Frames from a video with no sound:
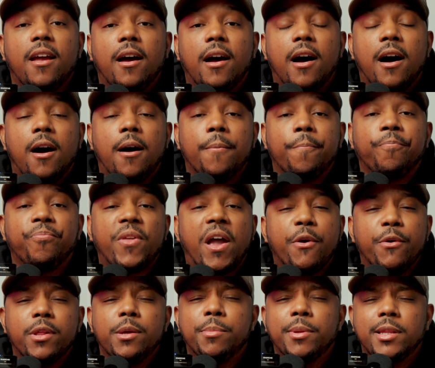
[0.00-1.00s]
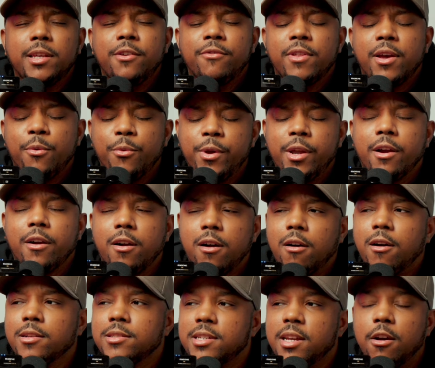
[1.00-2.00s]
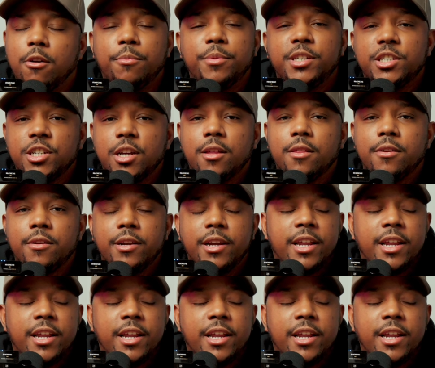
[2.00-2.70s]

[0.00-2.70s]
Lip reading: I really believe that we are called to help each other